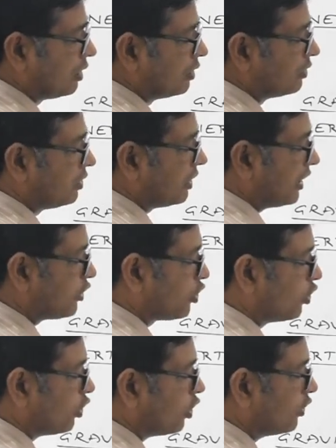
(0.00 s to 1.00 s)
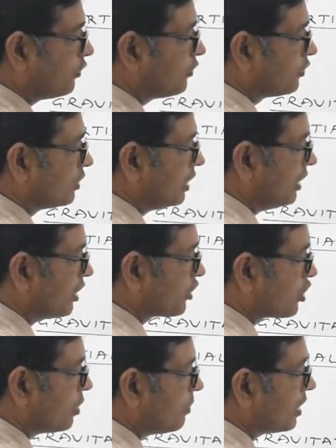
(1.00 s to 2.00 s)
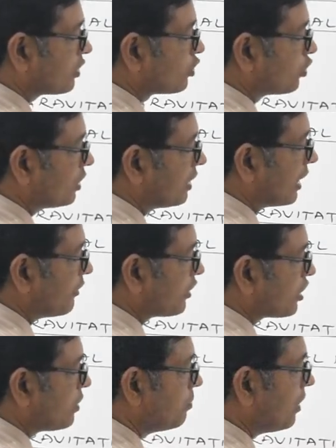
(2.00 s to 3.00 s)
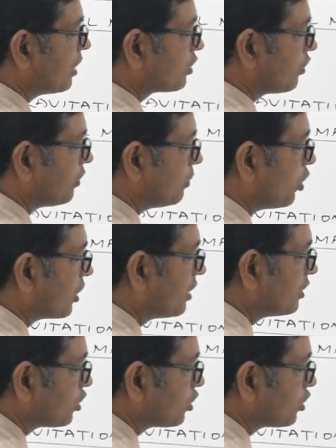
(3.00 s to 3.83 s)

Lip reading: the ratio of the inertial mass to the gravitational mass of a body is